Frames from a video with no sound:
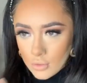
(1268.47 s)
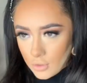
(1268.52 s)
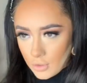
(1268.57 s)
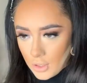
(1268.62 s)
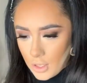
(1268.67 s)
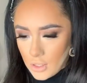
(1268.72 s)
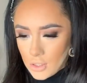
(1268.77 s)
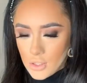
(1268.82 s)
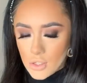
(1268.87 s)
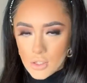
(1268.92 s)

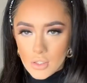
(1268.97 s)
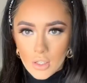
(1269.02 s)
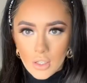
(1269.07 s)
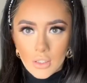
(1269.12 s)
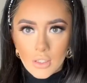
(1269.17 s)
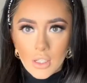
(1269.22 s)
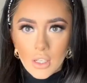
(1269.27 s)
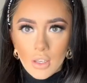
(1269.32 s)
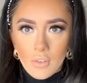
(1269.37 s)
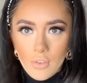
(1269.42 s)
It's just like
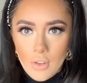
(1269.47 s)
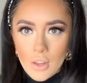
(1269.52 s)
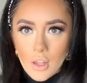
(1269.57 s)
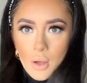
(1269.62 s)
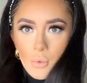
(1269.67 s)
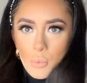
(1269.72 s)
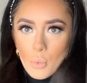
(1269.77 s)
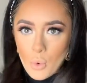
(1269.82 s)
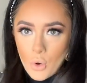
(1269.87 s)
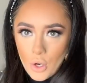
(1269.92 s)
to give you that
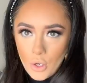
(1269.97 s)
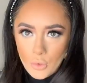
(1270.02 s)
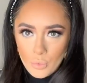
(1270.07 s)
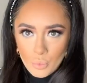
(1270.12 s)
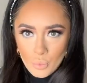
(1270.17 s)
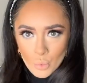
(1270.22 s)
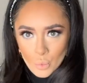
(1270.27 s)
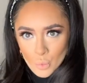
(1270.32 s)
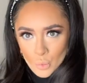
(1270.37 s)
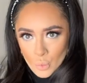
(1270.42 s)
more,
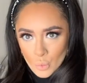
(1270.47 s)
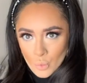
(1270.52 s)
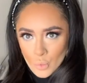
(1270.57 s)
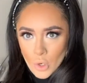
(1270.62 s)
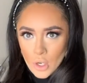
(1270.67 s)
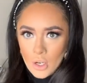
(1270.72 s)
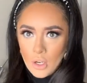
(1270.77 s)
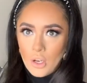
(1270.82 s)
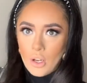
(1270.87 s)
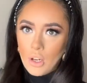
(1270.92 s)

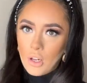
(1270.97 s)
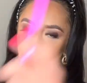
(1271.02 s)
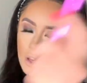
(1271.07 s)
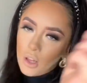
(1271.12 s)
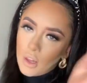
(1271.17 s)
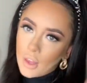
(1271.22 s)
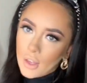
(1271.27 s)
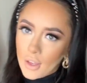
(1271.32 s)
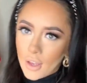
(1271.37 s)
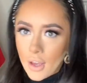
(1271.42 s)

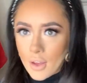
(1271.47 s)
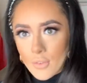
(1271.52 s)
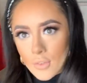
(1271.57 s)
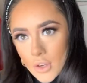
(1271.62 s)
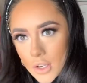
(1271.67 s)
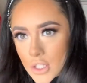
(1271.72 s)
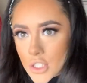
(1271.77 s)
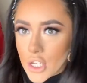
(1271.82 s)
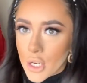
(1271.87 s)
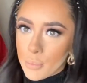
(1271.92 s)
like I've
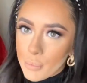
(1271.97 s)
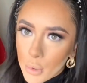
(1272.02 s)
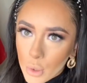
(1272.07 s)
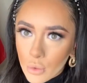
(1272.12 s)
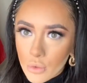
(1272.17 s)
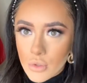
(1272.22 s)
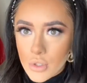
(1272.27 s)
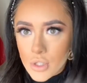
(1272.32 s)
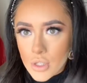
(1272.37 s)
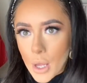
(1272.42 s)
got
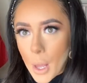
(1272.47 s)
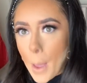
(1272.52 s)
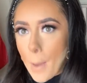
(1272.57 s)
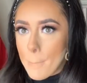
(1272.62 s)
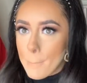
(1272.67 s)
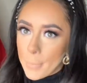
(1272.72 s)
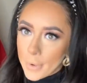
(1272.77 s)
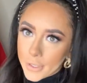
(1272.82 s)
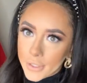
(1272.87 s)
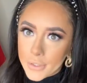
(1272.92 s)
cheekbones,
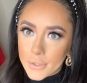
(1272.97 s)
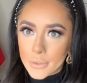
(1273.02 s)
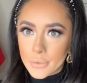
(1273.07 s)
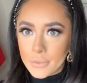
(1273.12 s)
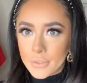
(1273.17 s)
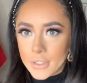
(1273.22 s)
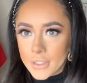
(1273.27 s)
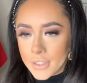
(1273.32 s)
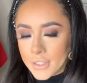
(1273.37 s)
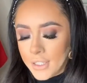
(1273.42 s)
but I don't
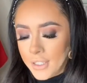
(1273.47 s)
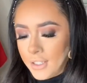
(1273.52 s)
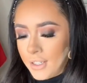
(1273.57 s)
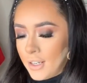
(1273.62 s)
really.